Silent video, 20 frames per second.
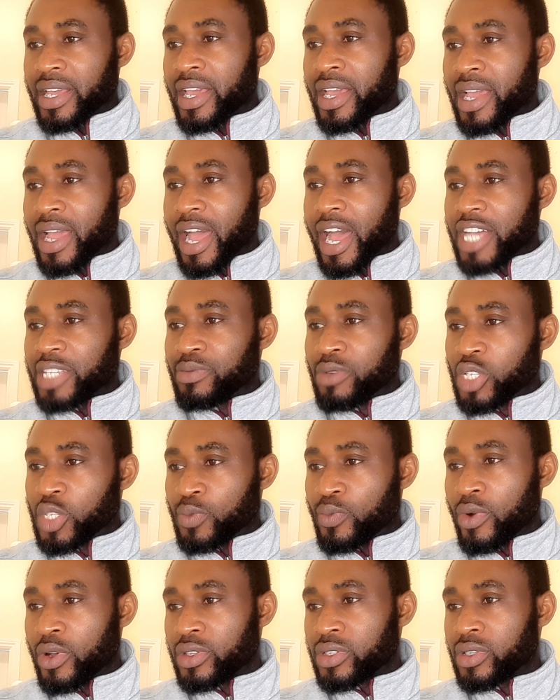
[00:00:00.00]
A has been
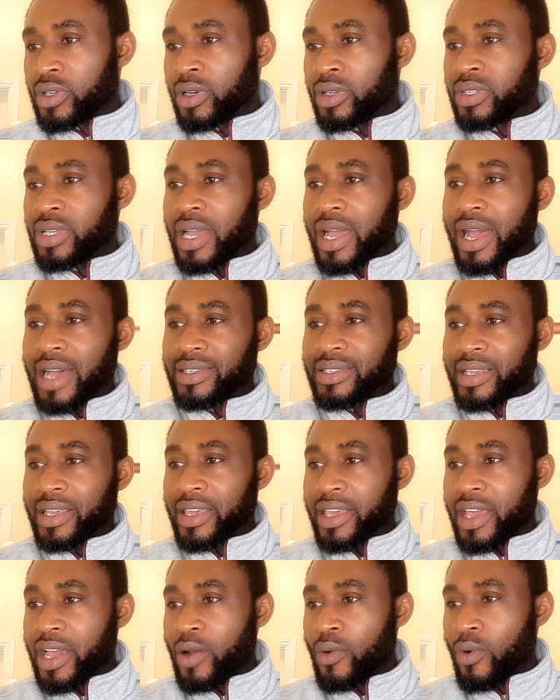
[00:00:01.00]
sponsored as a
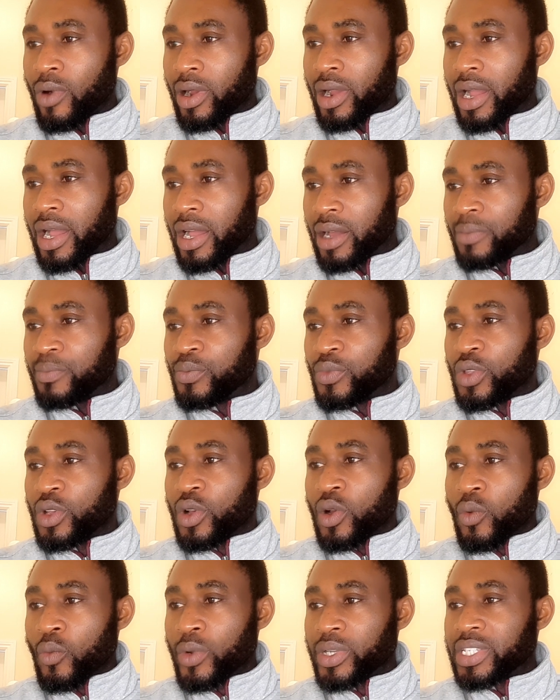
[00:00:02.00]
care worker
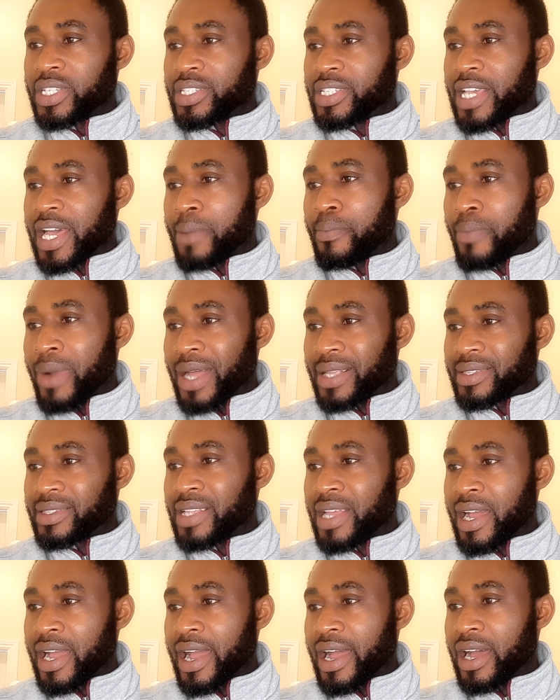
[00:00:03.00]
with their
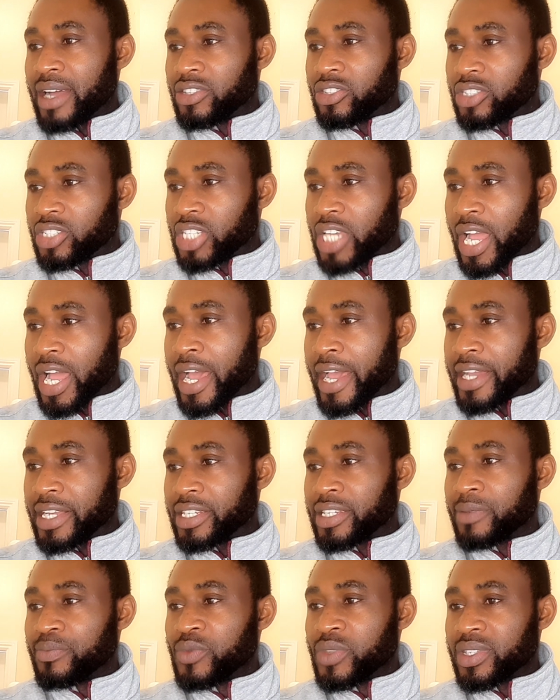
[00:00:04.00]
partner and child
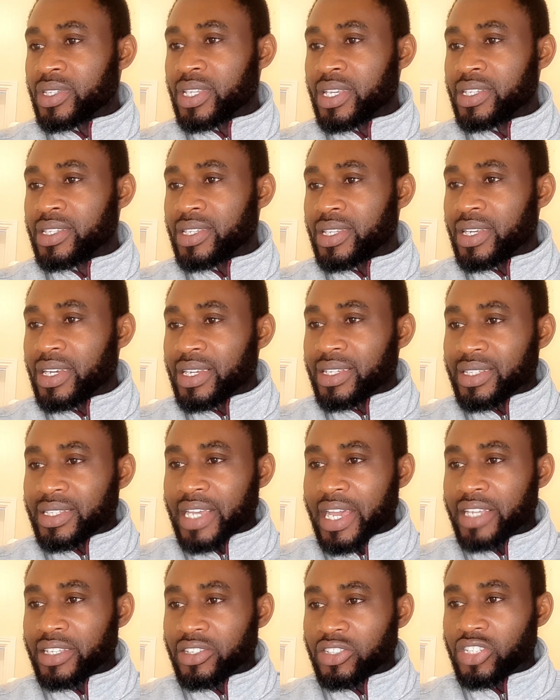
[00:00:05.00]
since
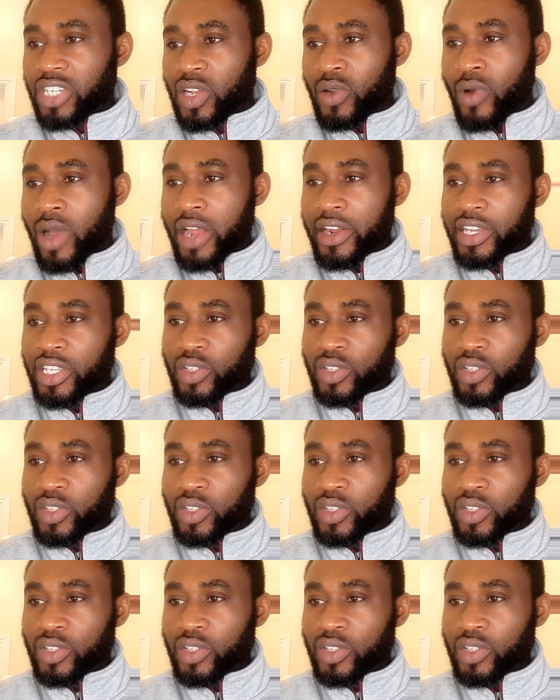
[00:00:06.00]
10th January